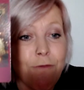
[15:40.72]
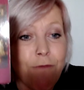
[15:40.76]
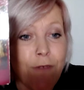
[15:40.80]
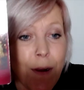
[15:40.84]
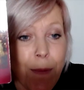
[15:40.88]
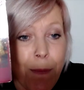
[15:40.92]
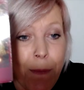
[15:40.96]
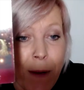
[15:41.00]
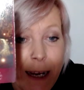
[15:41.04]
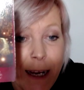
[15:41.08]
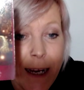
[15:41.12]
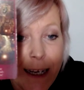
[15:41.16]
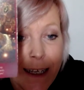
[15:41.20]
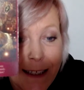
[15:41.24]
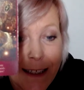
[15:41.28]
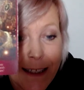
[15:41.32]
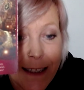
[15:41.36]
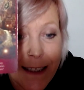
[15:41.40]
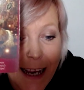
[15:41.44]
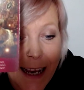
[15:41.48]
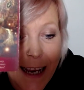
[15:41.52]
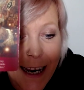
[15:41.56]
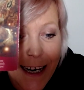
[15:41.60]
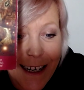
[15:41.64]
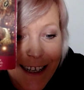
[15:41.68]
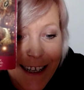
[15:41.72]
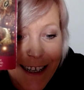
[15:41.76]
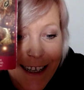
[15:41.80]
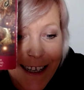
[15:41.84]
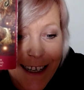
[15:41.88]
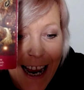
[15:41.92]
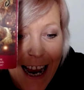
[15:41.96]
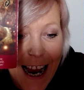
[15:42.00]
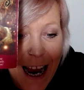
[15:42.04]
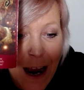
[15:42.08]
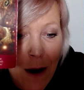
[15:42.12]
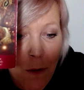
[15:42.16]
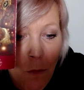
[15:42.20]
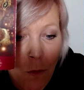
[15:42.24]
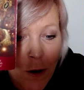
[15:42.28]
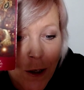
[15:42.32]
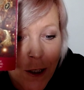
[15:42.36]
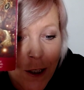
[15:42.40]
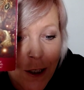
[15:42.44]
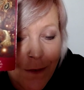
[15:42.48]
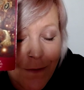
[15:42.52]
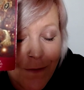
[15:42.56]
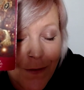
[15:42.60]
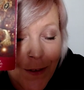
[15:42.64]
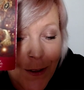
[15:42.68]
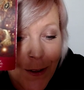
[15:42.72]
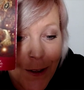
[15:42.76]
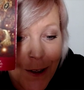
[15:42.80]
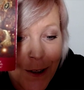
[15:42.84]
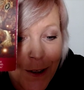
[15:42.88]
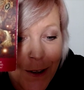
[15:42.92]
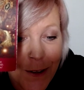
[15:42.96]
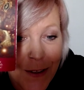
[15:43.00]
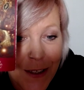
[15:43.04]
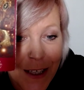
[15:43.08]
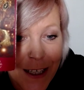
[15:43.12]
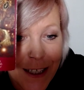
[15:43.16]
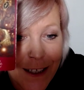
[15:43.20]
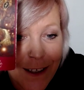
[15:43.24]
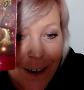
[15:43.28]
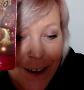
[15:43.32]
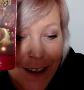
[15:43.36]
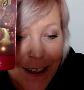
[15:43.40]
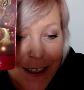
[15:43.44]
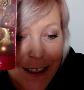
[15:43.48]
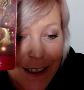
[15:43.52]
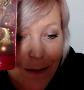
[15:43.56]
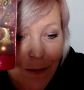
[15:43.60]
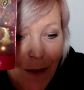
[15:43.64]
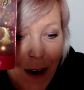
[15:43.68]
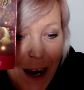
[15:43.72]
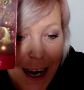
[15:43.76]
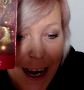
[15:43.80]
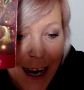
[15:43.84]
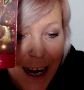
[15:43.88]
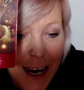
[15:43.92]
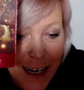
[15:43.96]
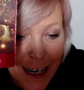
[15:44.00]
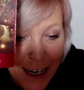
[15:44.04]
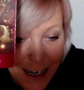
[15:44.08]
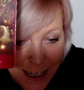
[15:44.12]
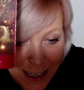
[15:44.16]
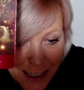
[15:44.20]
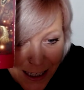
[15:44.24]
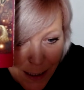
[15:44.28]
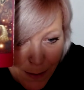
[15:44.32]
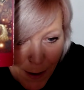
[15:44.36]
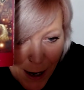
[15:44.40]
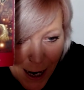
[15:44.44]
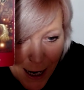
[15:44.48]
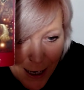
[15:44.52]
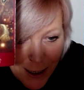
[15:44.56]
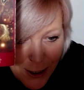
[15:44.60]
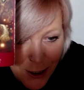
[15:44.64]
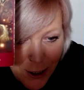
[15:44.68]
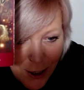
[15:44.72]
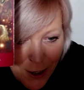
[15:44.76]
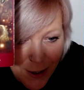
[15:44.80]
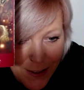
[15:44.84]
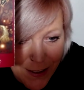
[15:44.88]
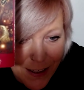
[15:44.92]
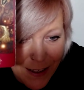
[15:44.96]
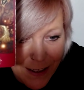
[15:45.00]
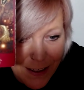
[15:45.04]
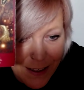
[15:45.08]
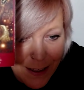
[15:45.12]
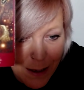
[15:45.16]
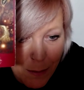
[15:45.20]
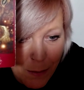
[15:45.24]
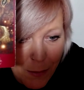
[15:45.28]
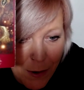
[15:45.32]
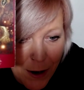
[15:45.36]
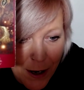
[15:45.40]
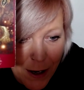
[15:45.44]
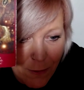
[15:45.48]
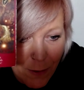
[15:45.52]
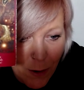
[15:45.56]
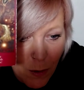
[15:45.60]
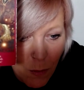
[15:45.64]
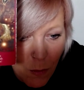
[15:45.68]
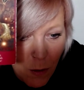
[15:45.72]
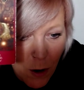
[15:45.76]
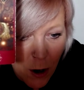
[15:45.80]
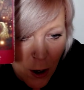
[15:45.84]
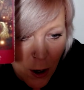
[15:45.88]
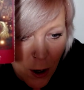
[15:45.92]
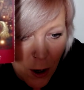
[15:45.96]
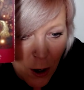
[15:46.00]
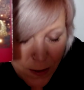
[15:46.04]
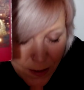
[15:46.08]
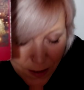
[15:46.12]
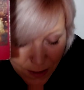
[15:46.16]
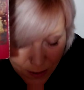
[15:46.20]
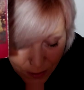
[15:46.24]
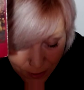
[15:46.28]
repeating. Yeah, wonderful news is on its way. Smart choices that bring rewards,